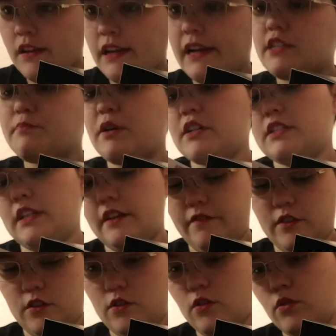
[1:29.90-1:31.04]
Xbox
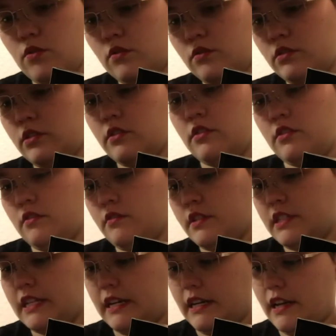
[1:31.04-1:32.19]
Live Gold.
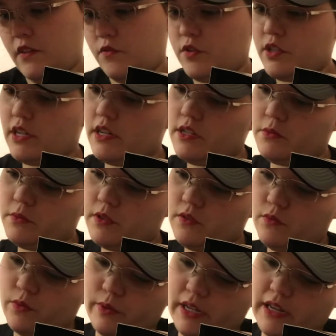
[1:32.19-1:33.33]
Is it an advertisement?
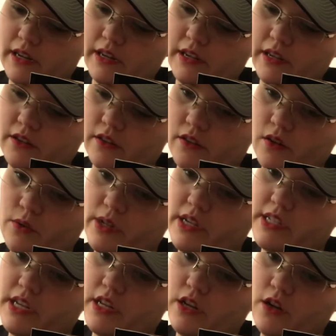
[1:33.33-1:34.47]
What do we got here? Oh, it
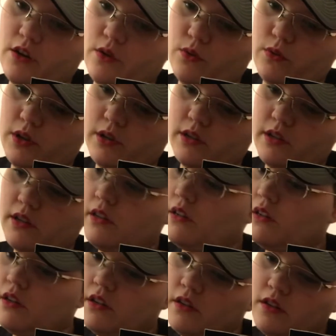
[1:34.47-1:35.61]
is a code
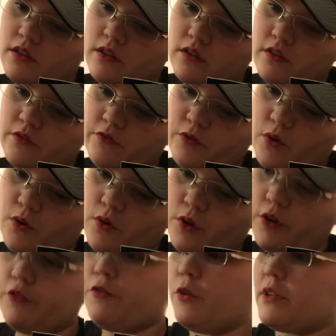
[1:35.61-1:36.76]

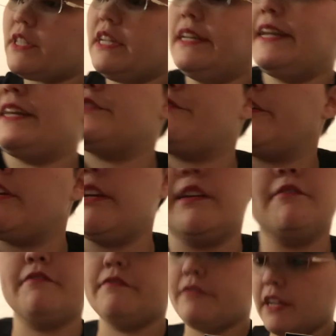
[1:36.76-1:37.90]
for 14 days free.
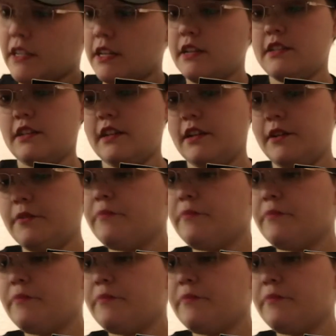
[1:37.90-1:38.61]
Fantastic.